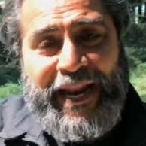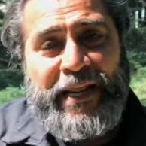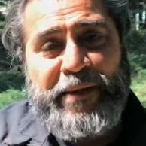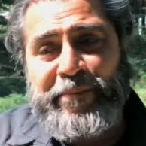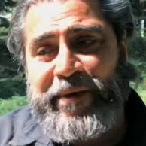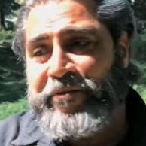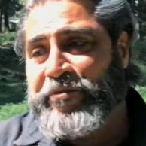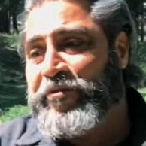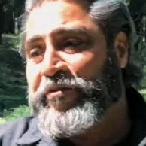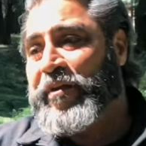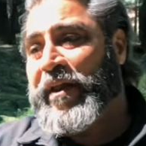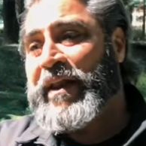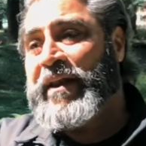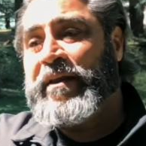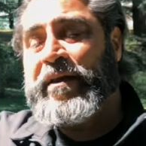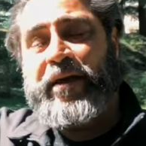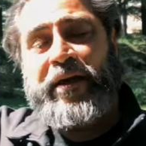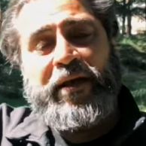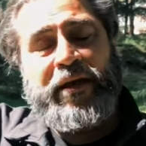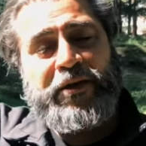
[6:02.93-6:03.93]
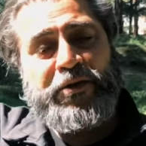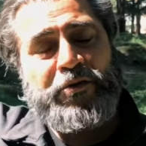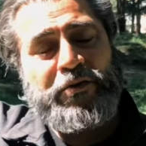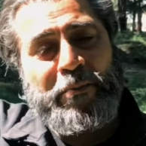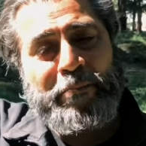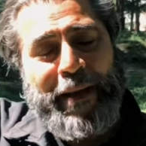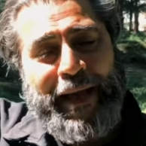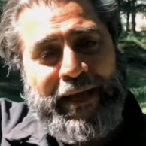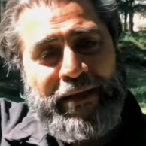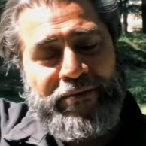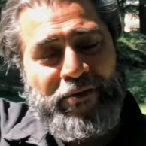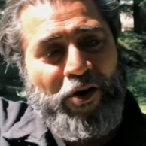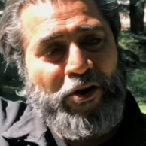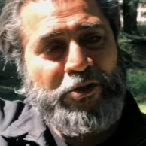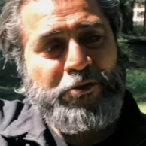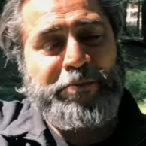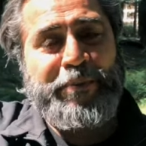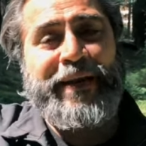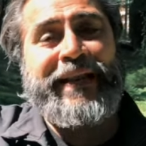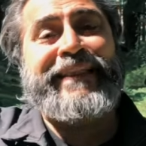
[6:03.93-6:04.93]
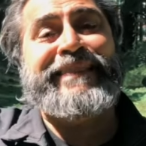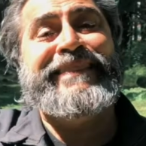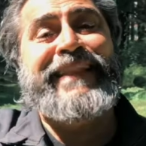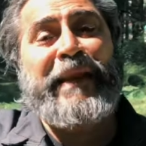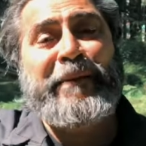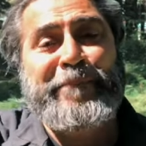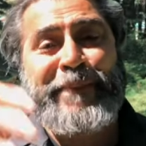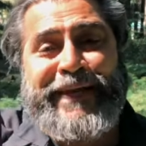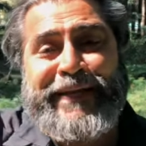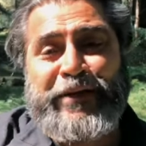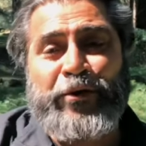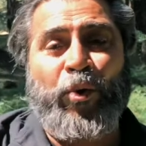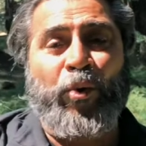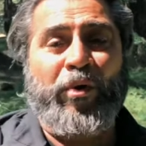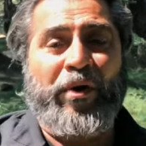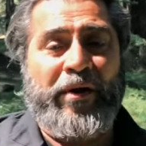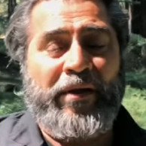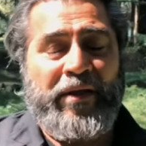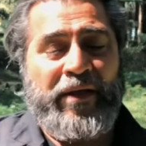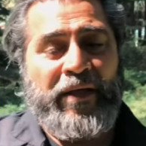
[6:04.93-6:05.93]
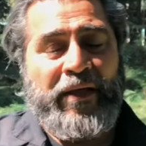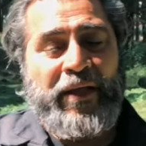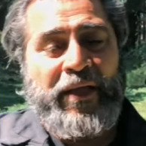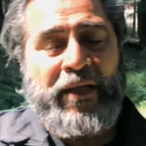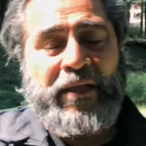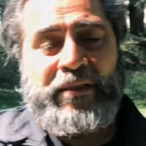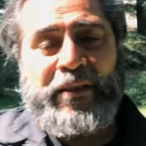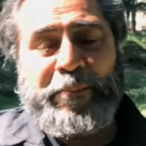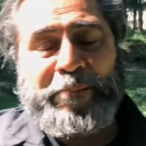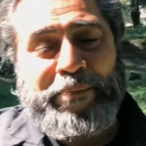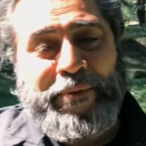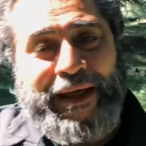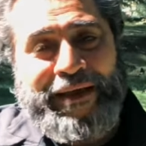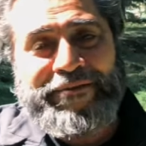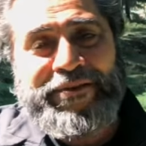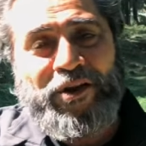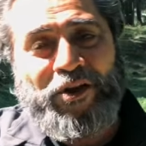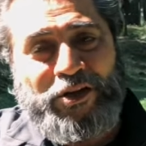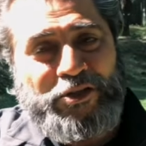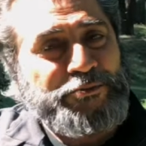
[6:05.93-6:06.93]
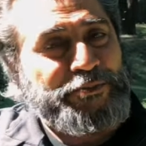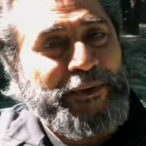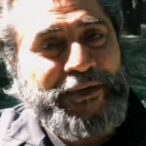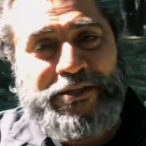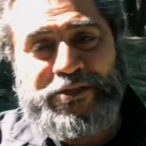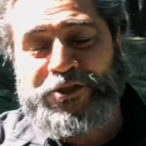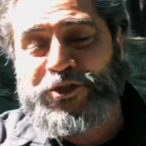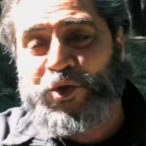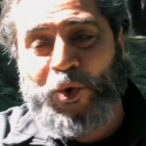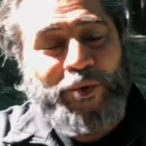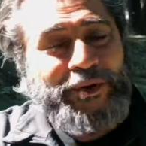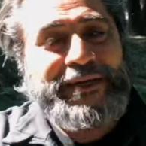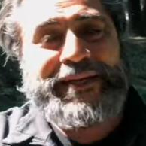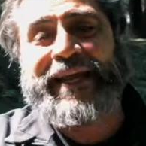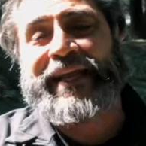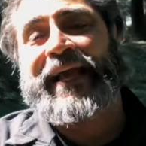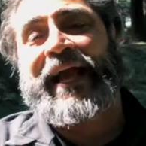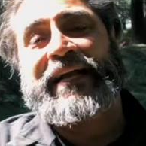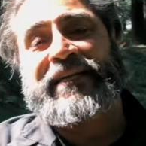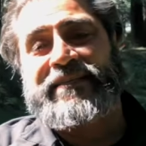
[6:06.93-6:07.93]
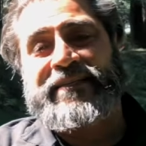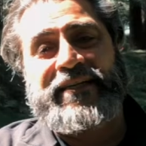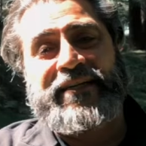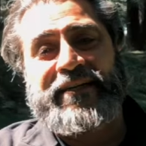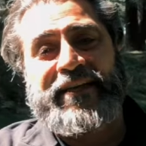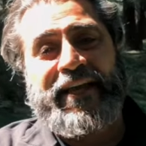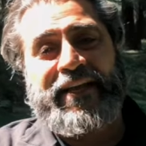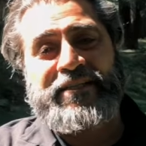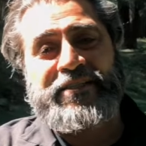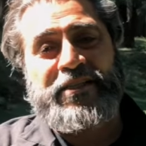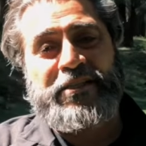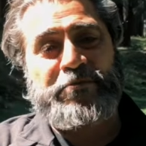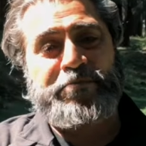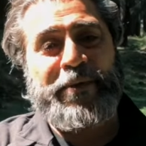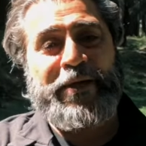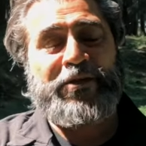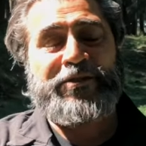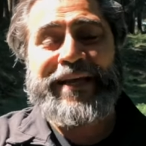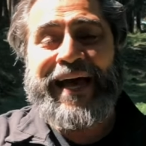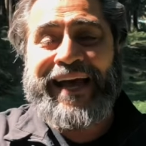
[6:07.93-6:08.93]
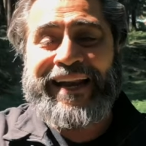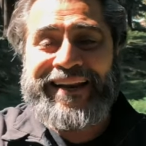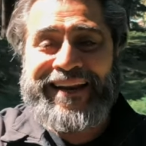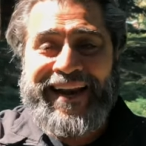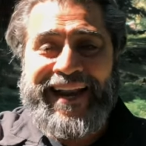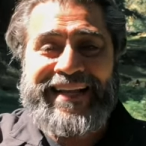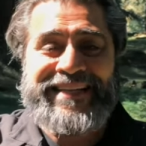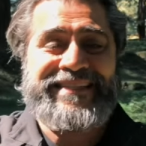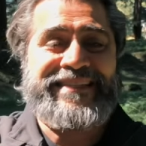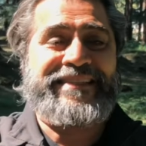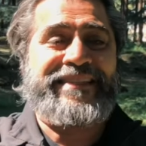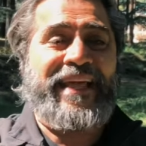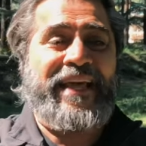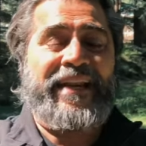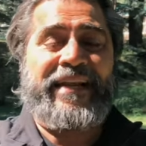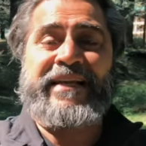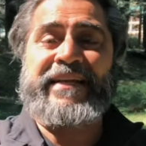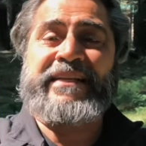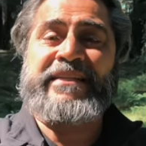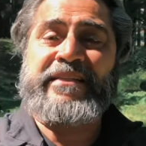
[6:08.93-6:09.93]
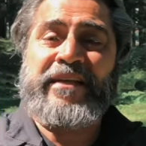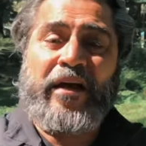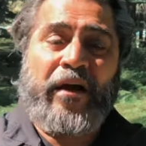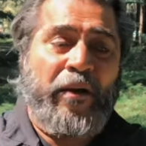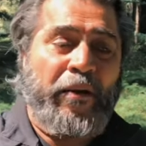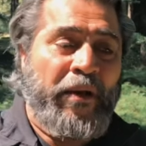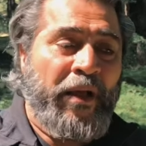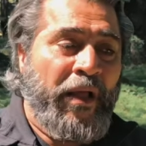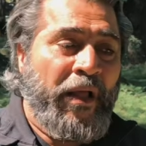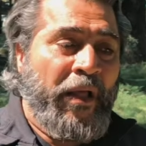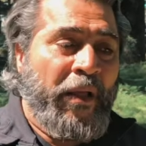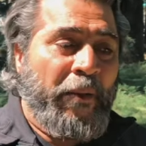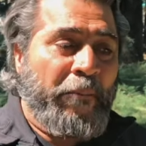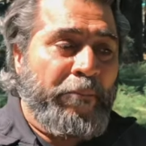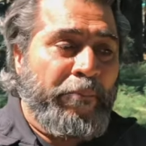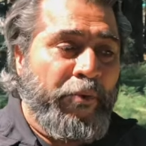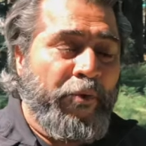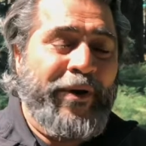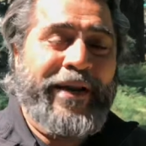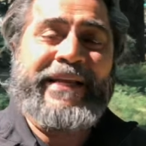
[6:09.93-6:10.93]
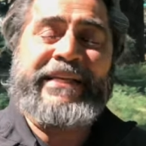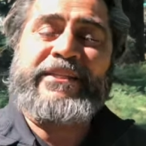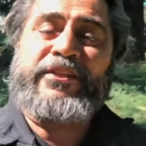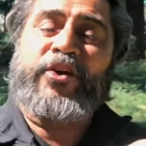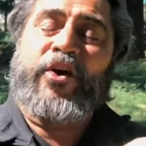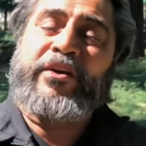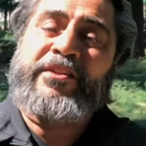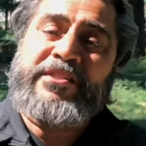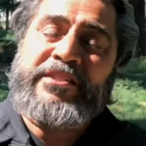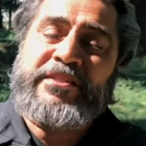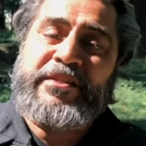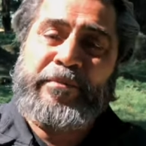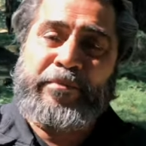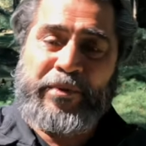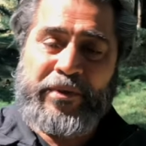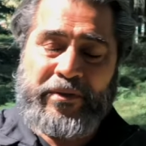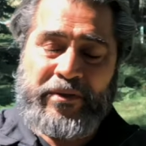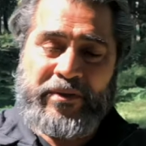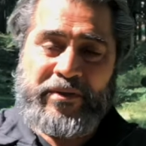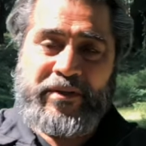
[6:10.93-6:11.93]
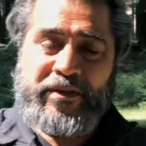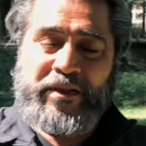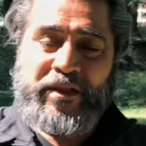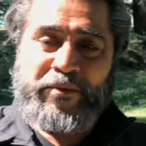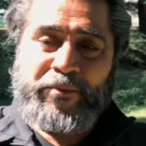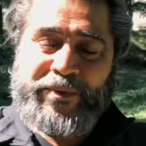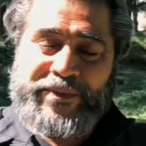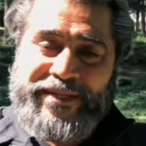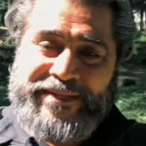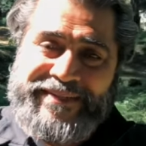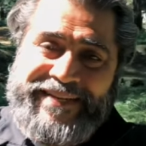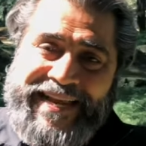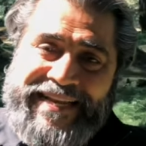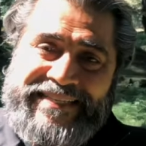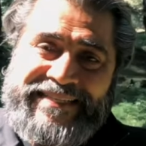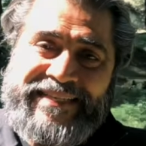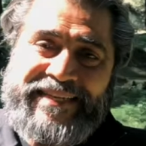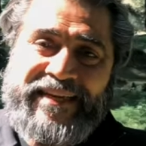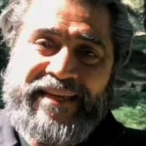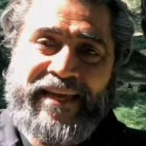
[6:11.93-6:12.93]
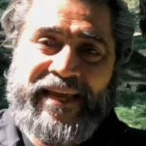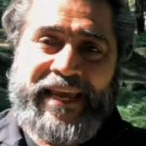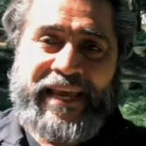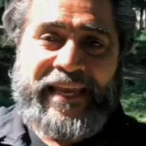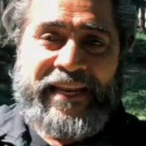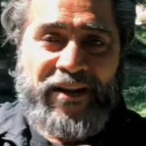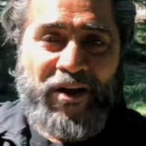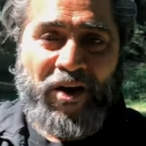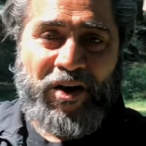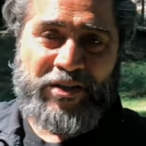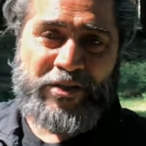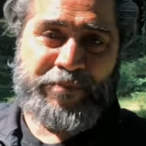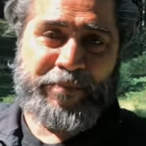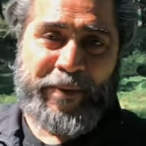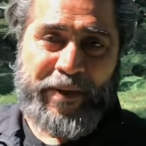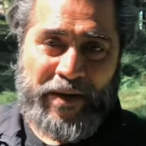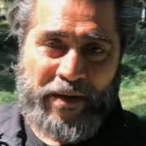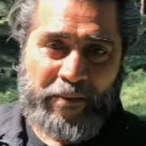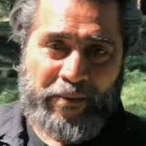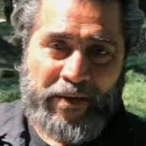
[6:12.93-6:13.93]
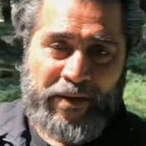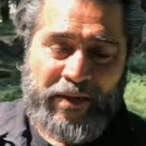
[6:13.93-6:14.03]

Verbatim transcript: my friend to the back of the hospital and then be told that private hospitals don't take accident cases because unless there is a police constable with a desk in a hospital,